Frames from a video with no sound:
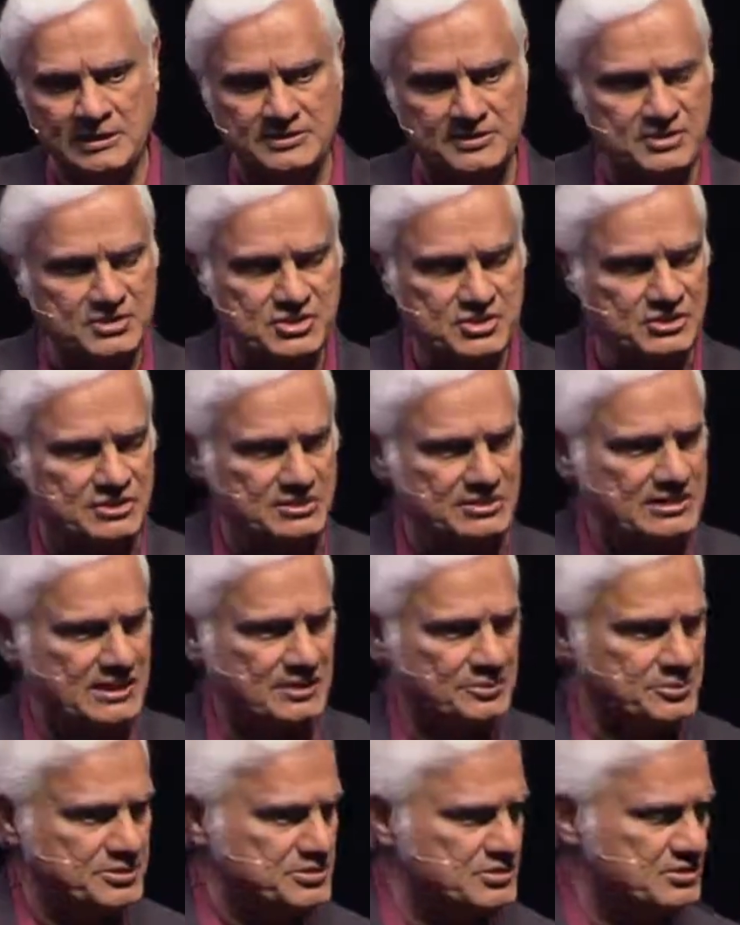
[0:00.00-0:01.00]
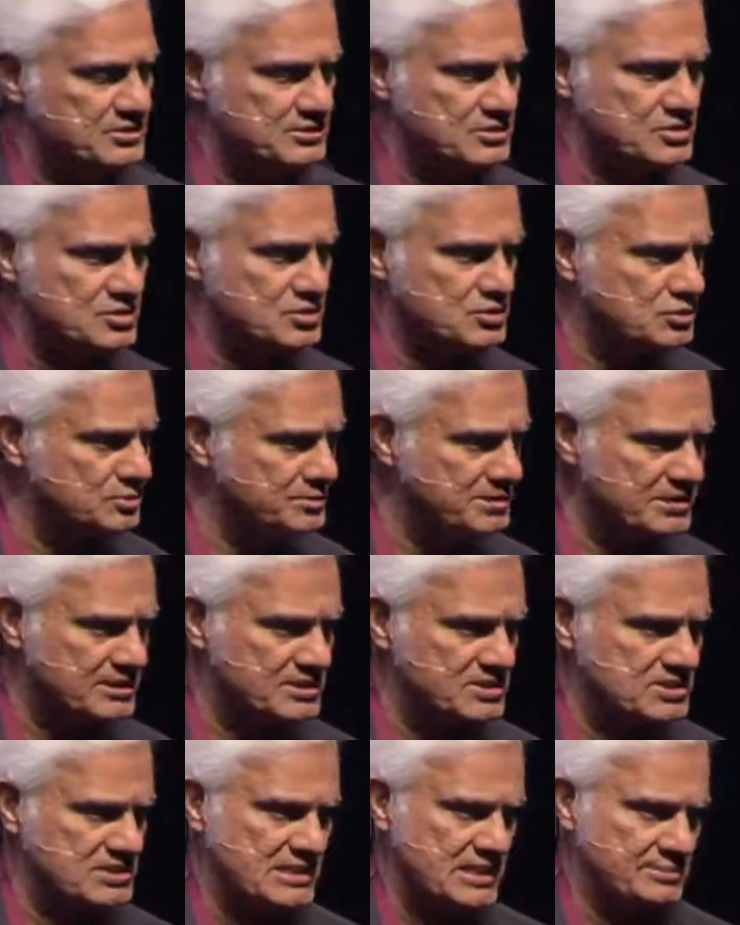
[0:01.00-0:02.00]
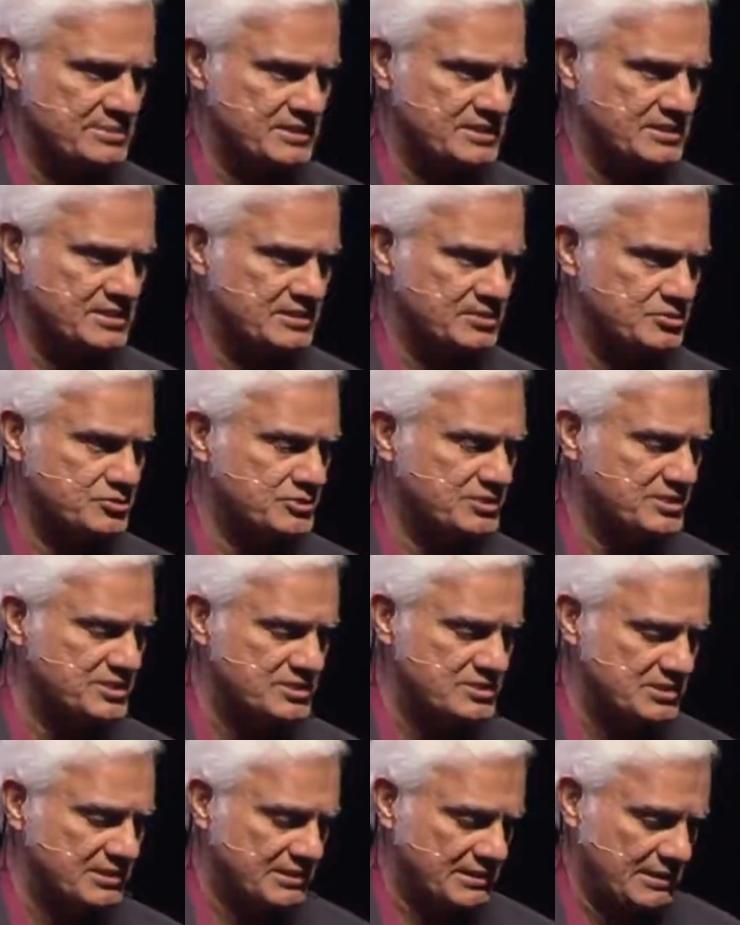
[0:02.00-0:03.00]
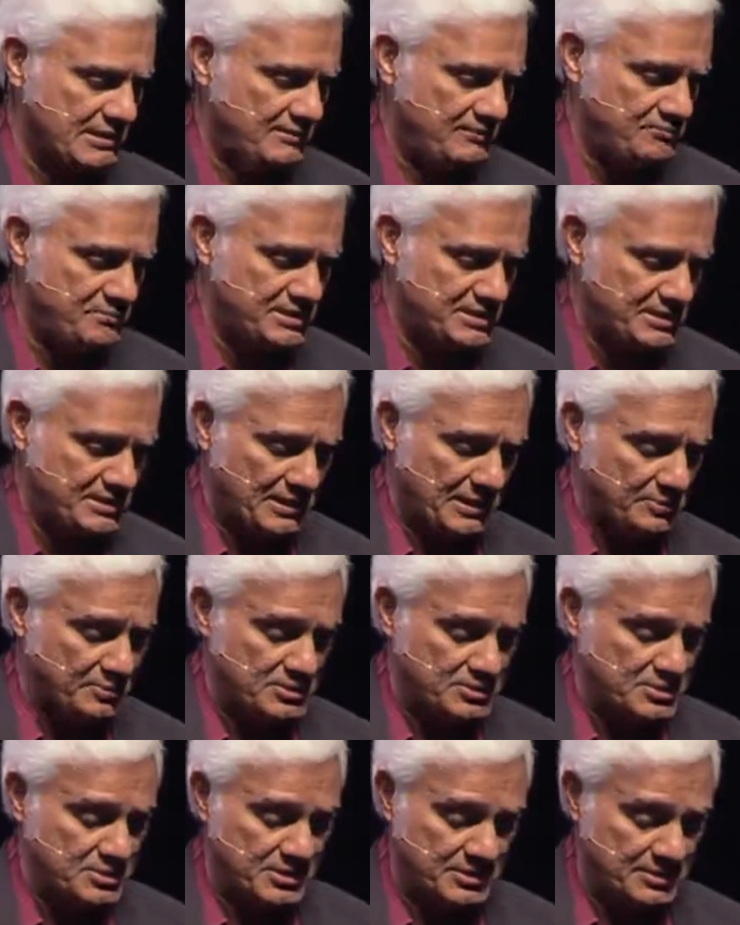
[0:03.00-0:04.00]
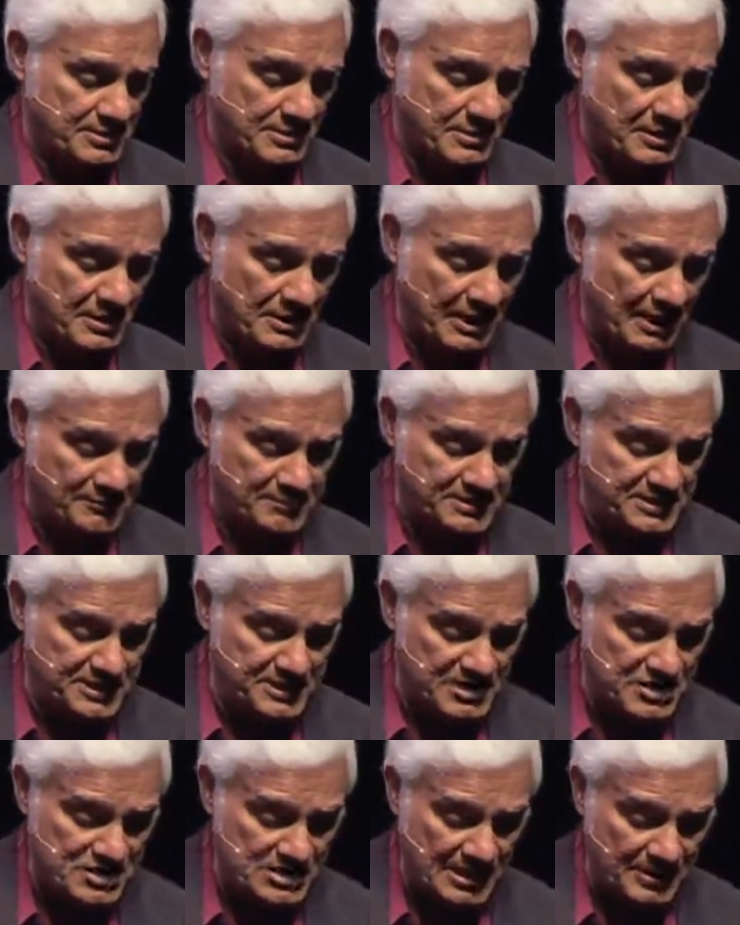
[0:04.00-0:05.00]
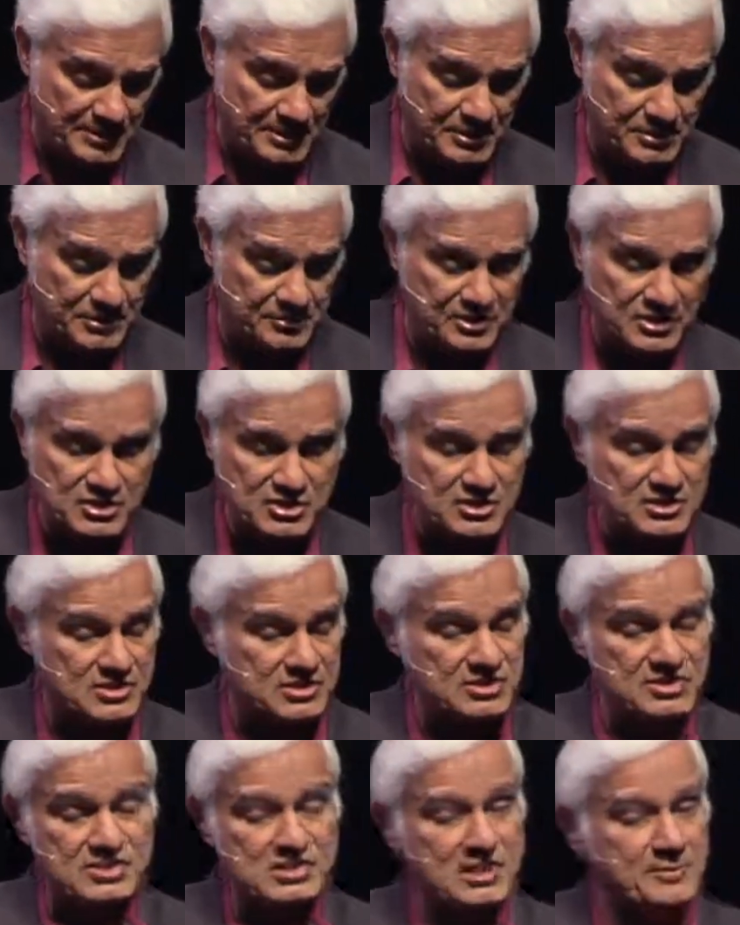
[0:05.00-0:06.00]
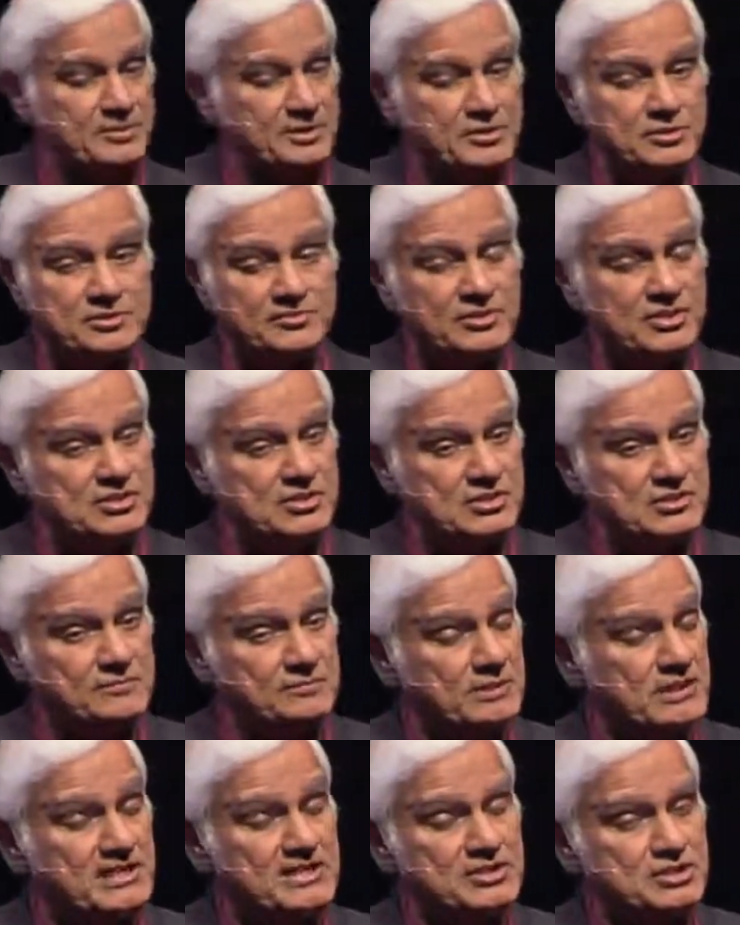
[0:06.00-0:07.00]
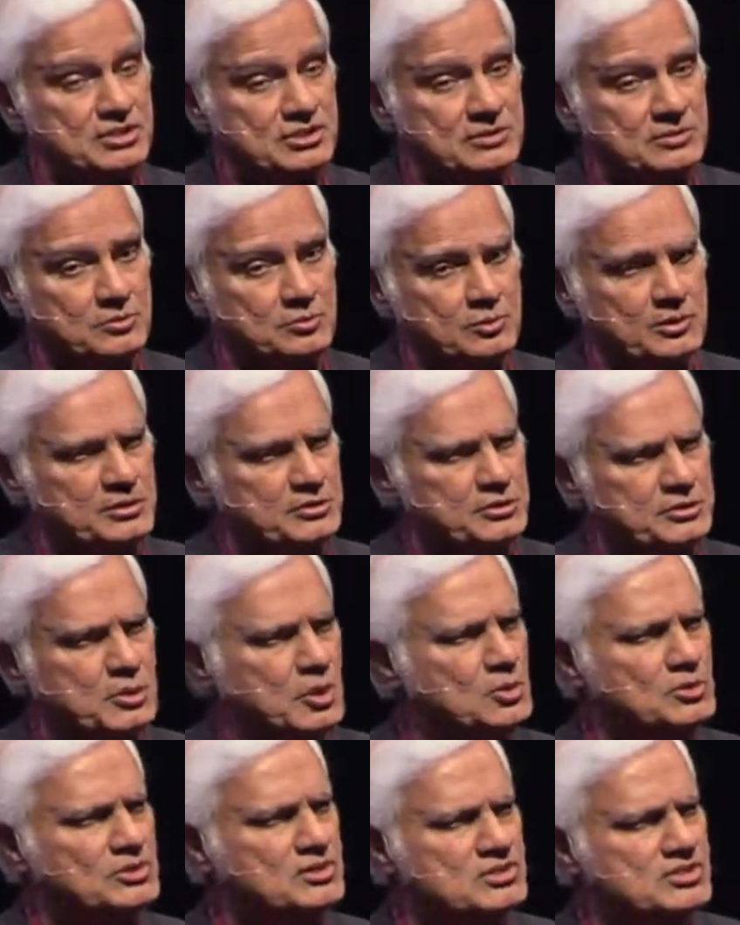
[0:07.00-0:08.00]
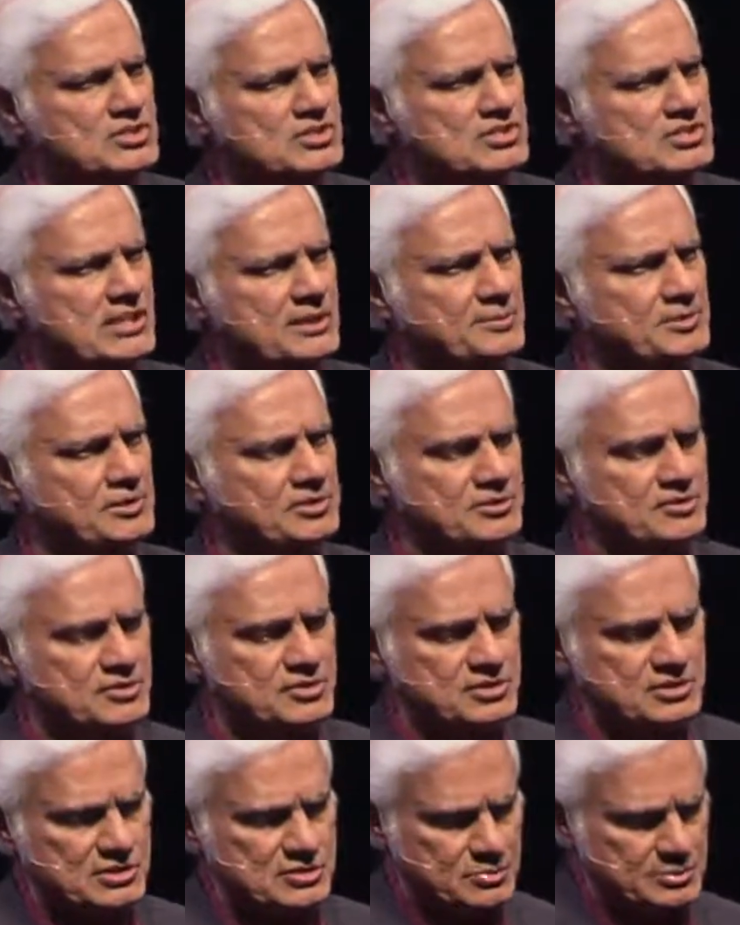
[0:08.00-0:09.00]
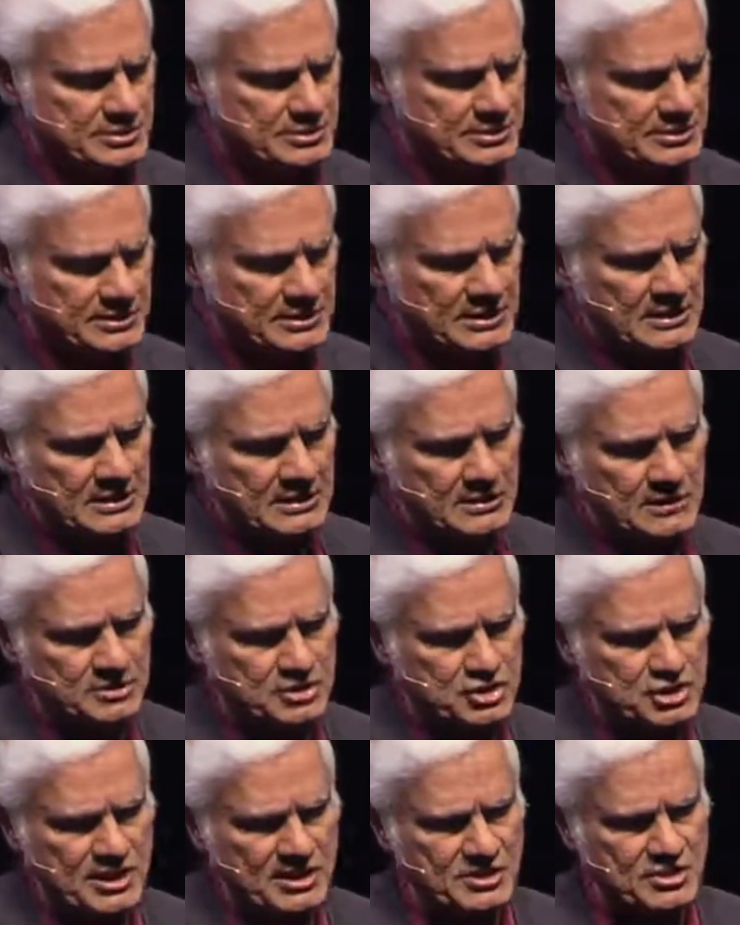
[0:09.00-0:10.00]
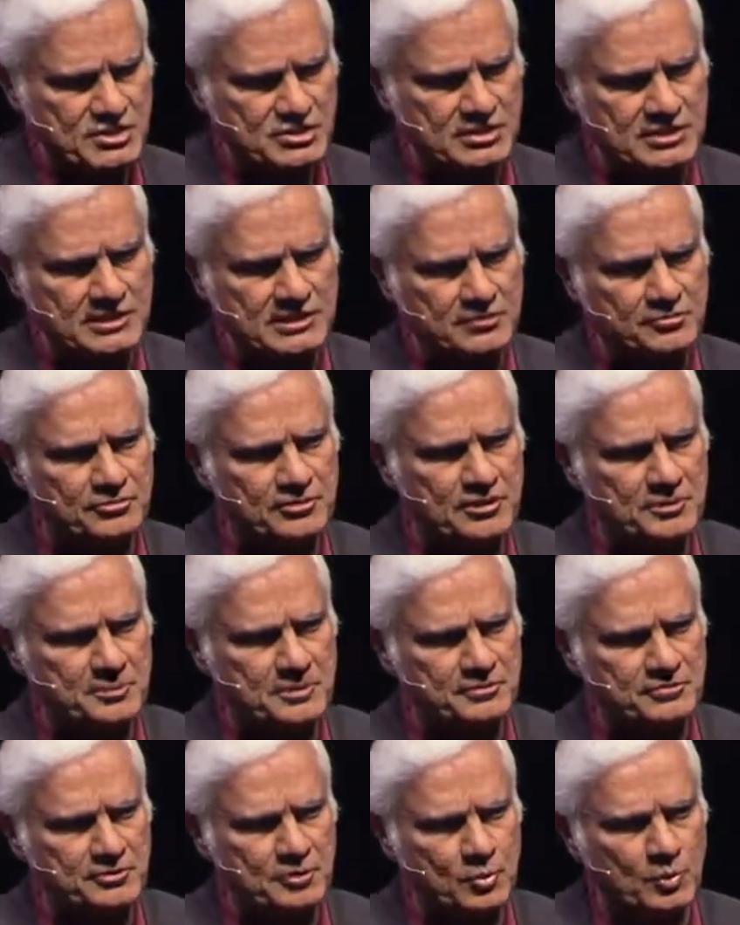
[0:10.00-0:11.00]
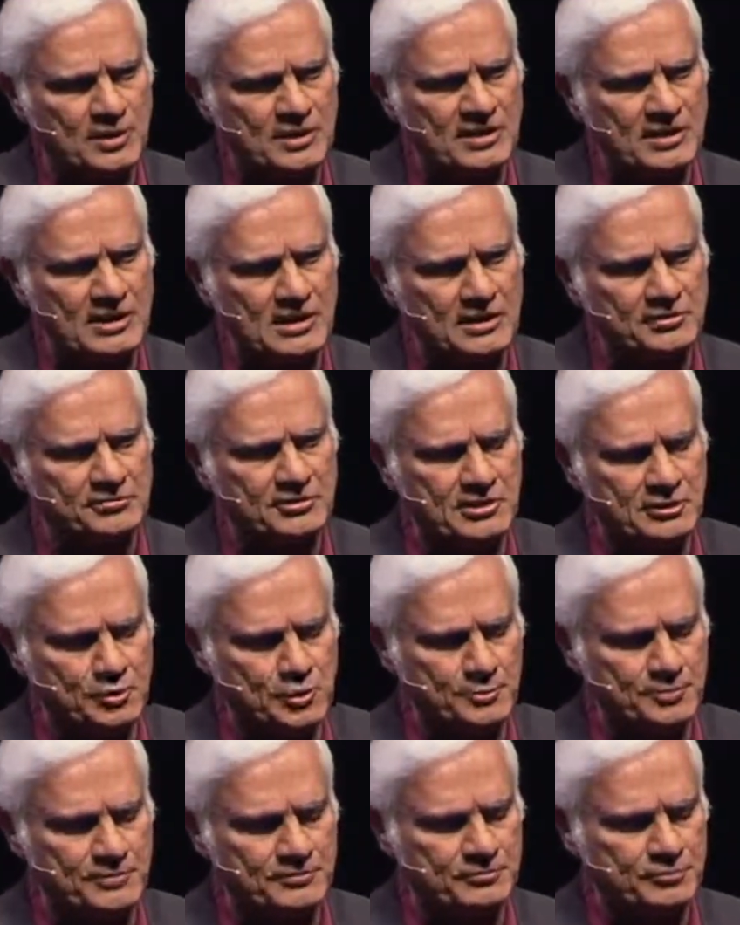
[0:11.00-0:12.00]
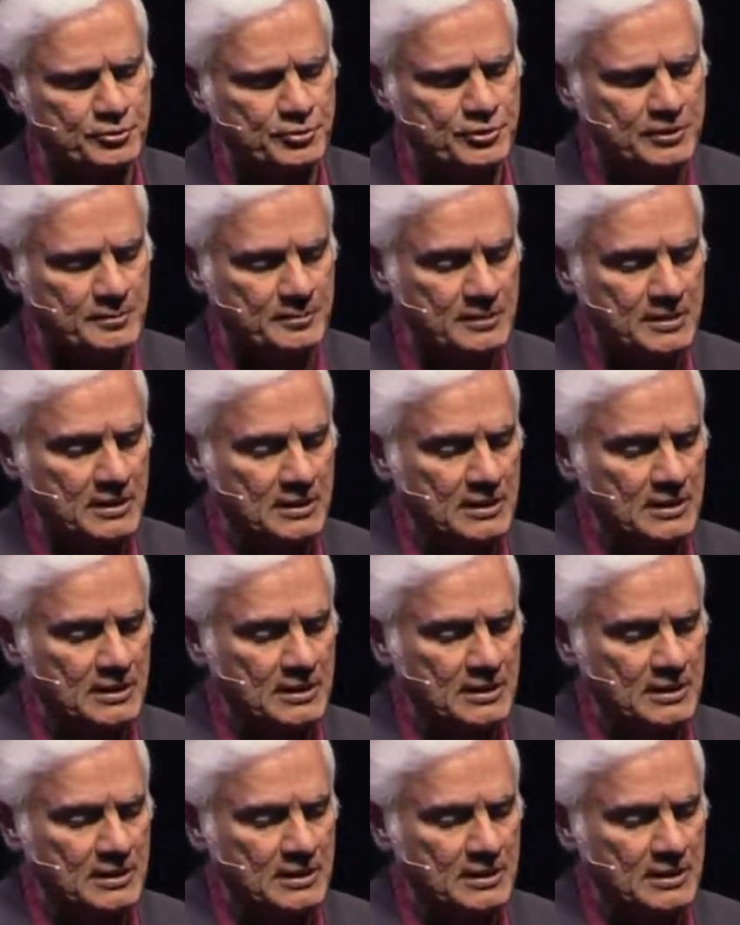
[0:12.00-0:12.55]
This year I was in so many Islamic countries, and I've been in Islamic universities. The Islamic University of Malaysia, one of the oldest Islamic universities, with the sheikh sitting in front of me for a 1.5-hour open forum.